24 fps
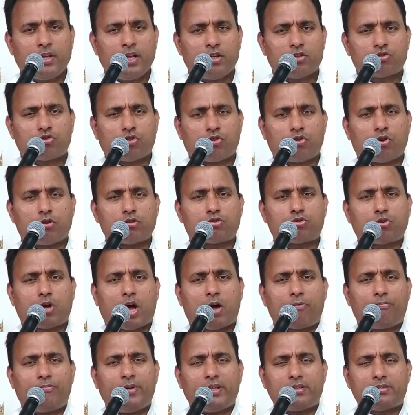So those who
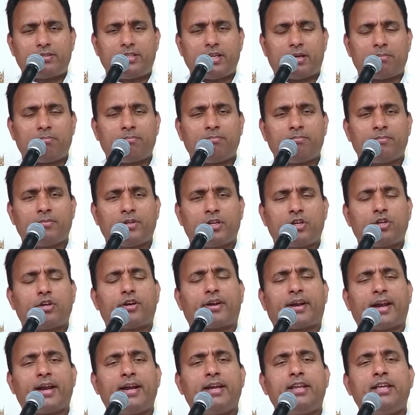have wisdom,
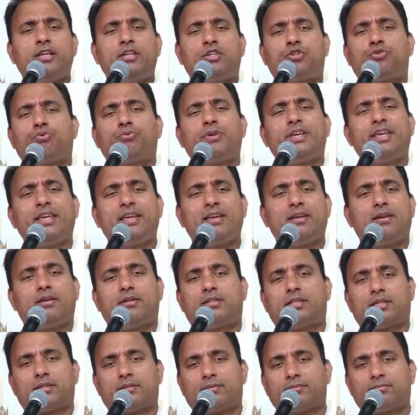ready to
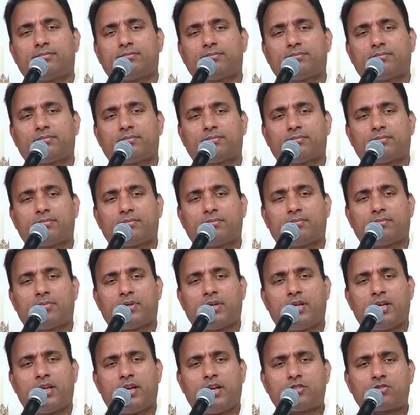yield.
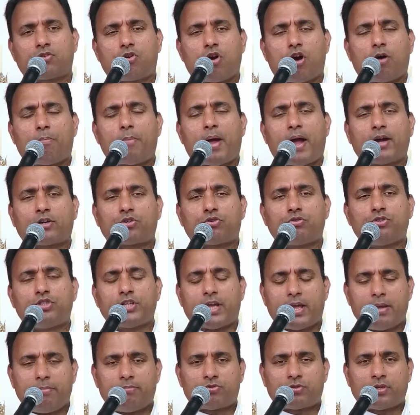Let's go back to
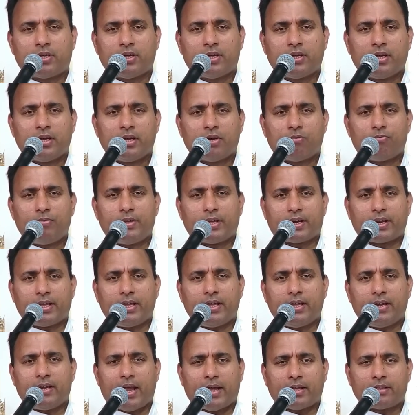James. We
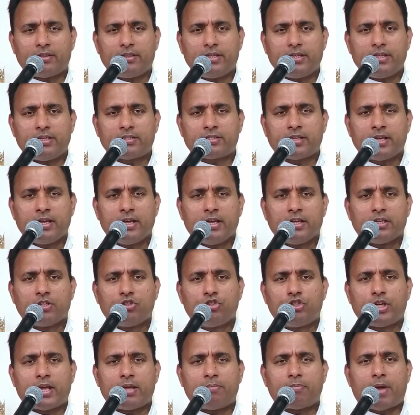read like this,
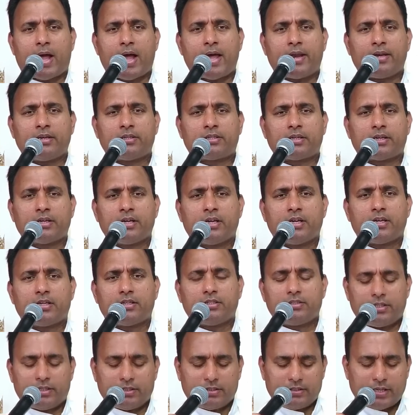
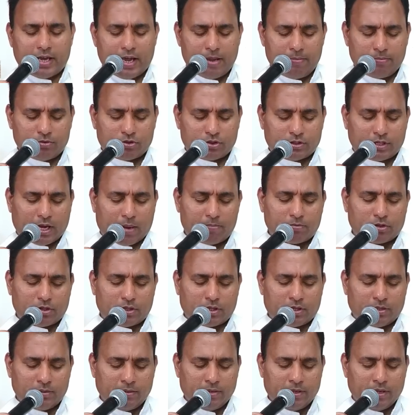James
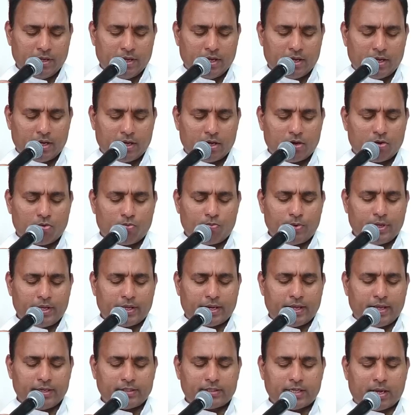chapter
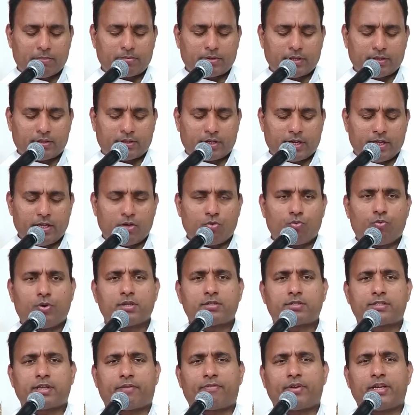3
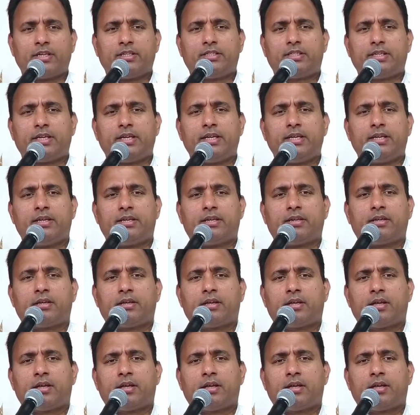verse 17.